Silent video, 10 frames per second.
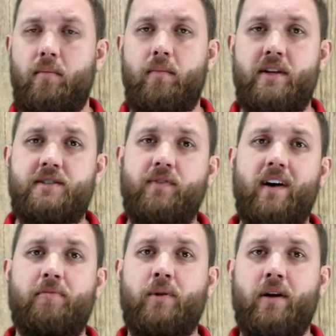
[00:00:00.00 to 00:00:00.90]
This
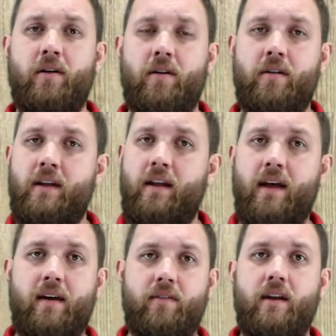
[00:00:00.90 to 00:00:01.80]
5-ply girder didn't
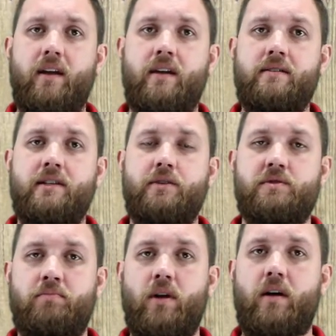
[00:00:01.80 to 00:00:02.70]
have any
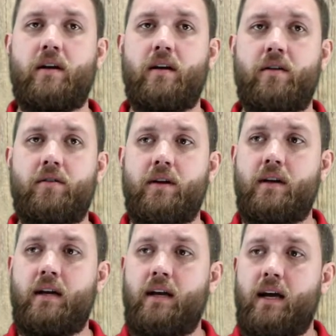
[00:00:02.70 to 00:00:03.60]
continuous blocking under
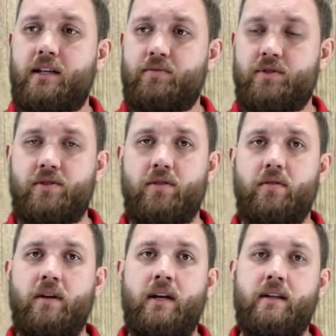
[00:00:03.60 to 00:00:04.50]
it. As a
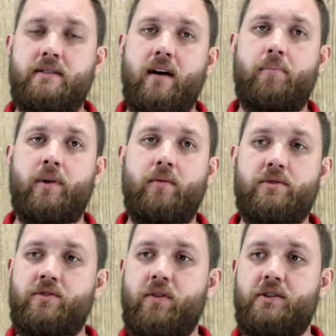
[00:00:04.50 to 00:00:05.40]
result, the top plate
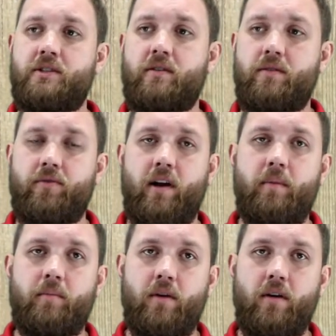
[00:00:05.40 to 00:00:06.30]
was crushing on the
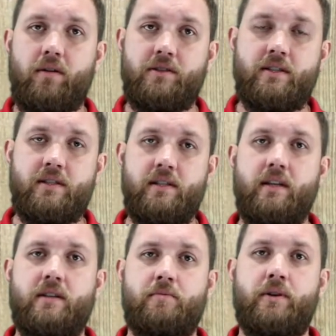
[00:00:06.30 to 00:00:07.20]
framing below, as you can see
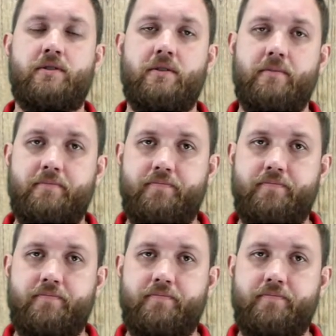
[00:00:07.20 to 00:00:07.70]
in this picture.